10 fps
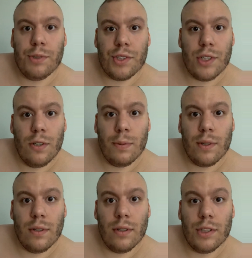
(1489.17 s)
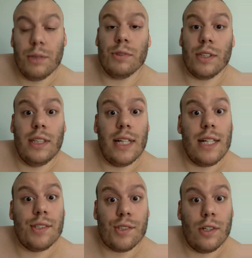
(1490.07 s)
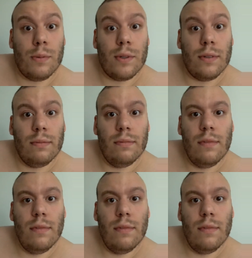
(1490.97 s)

was sober. She was clean and sober.